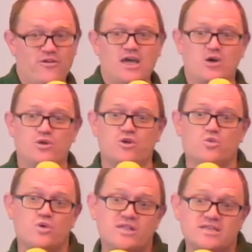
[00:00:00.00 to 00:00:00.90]
And what you're
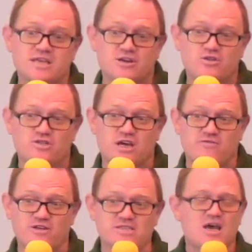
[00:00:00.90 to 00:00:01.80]
really saying to yourself
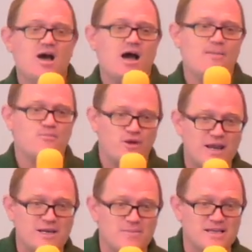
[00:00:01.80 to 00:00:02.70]
is, I'm
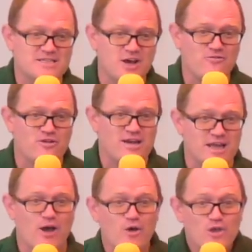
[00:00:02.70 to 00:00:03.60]
praying to myself right
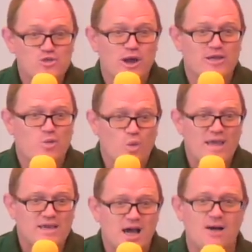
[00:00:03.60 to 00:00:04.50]
now so I can
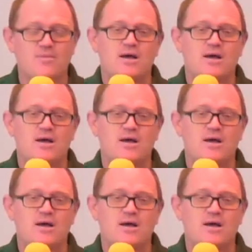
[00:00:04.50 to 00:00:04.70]
wake up.